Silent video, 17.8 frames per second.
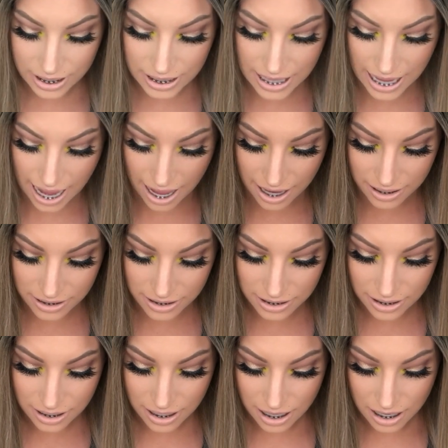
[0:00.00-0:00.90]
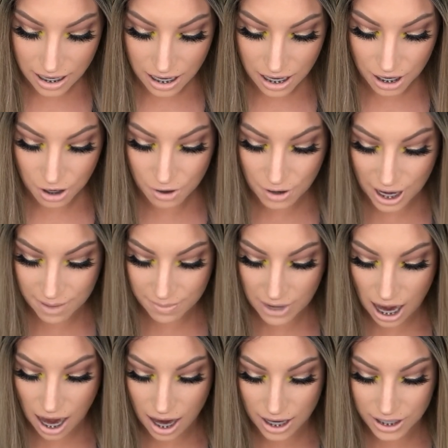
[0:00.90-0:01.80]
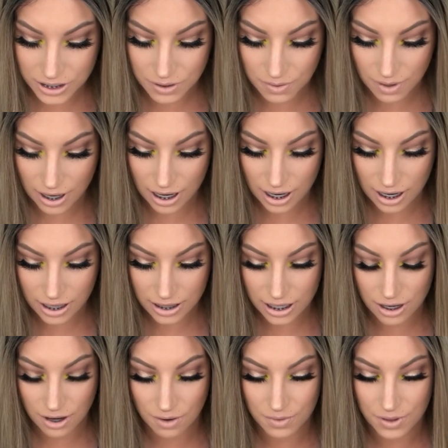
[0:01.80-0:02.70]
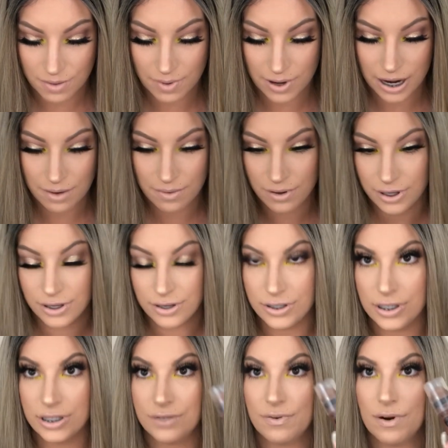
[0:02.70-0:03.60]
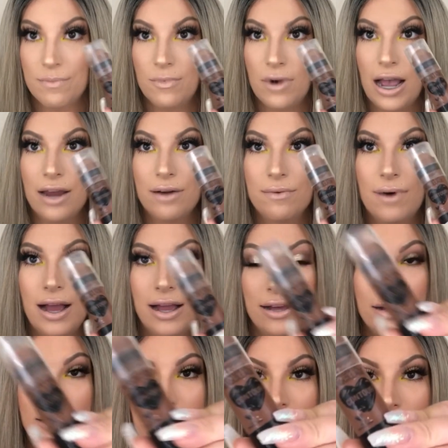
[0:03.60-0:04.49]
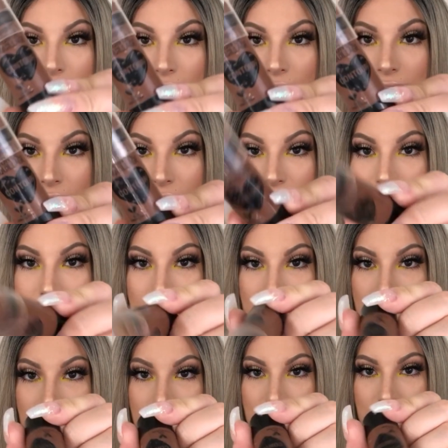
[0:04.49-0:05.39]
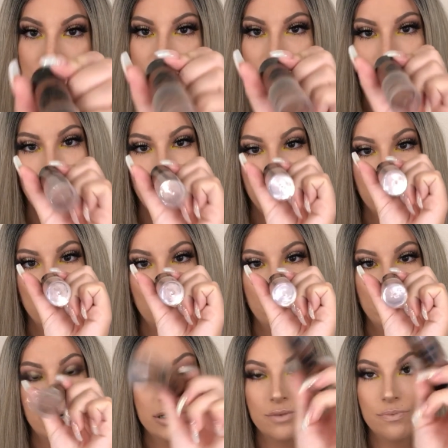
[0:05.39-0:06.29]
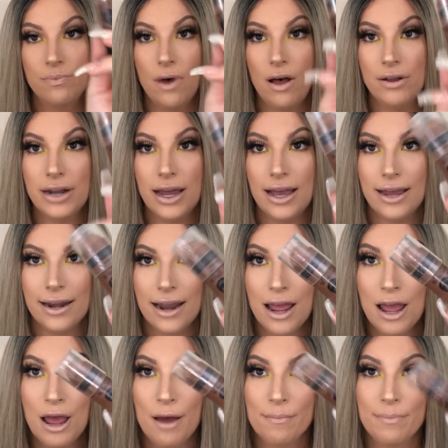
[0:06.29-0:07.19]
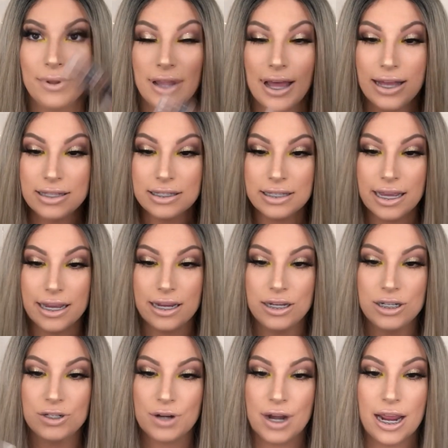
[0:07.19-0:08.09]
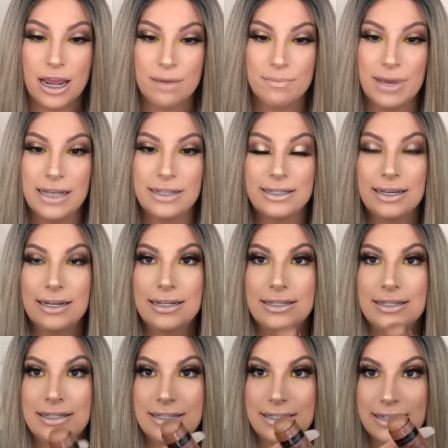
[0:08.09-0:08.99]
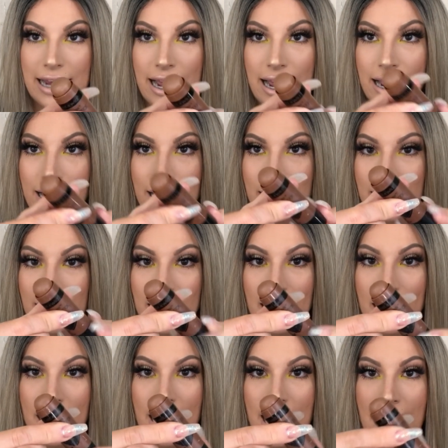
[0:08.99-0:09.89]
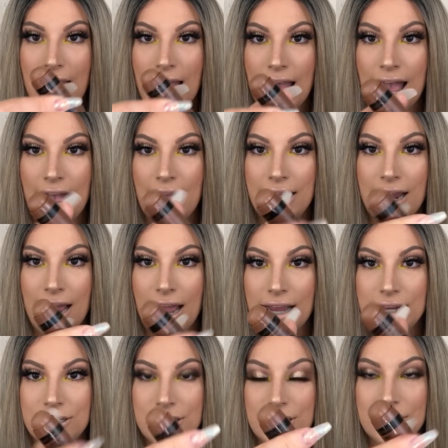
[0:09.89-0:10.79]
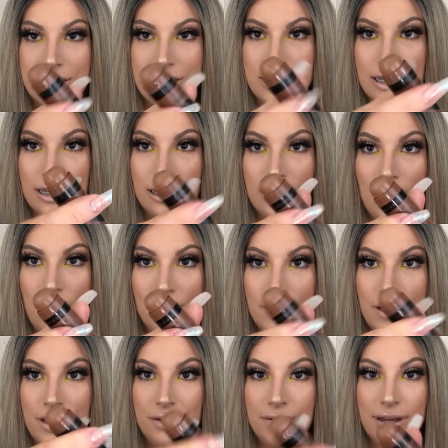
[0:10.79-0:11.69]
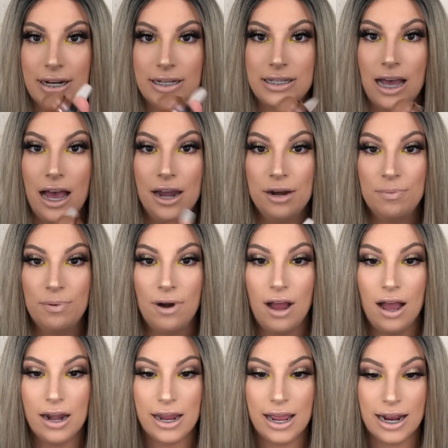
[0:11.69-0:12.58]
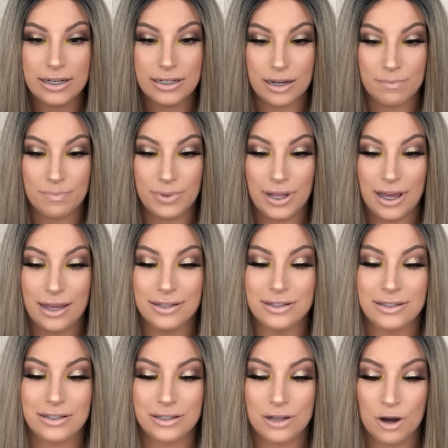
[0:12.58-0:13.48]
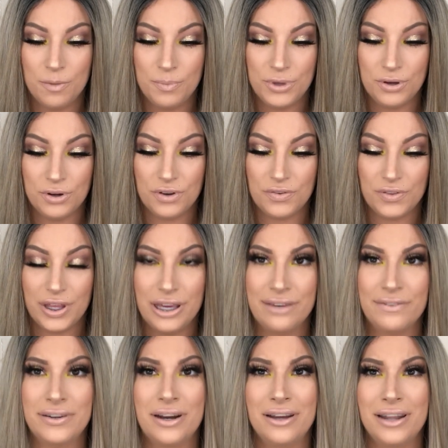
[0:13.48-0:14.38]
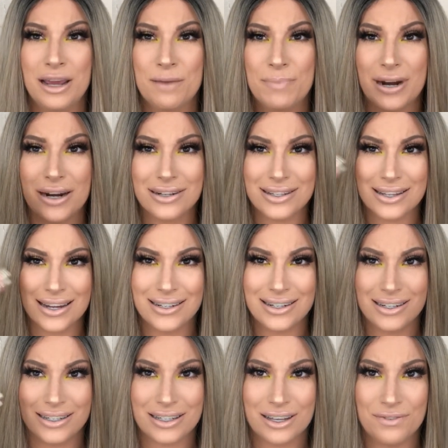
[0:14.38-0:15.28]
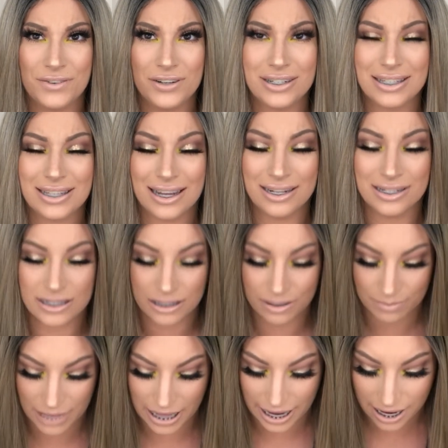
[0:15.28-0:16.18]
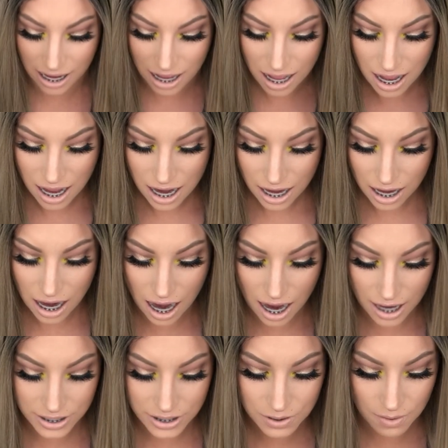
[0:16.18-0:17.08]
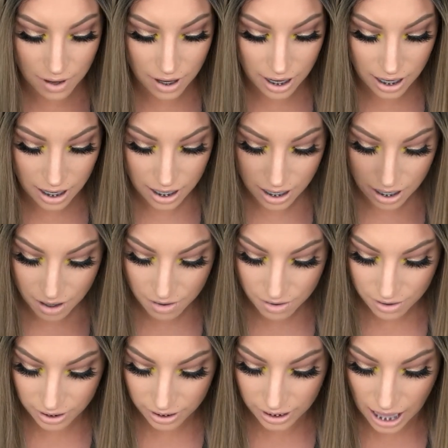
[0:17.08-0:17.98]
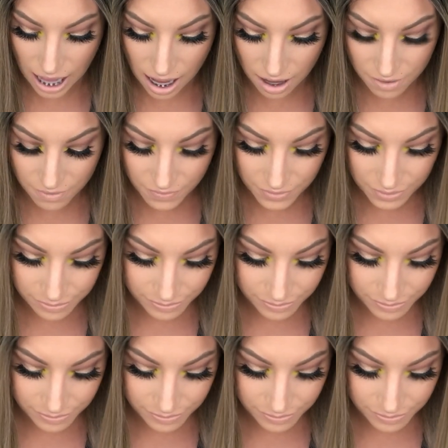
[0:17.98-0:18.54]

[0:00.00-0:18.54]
The end. Cream contour, the only one I will use is from Wet n Wild. This is in the shade Where's Walnut. Blends like a dream. It's in a stick and I just love it. You get a ton of product, blends so beautifully, even on like bare skin to just give your skin some like contour. Love.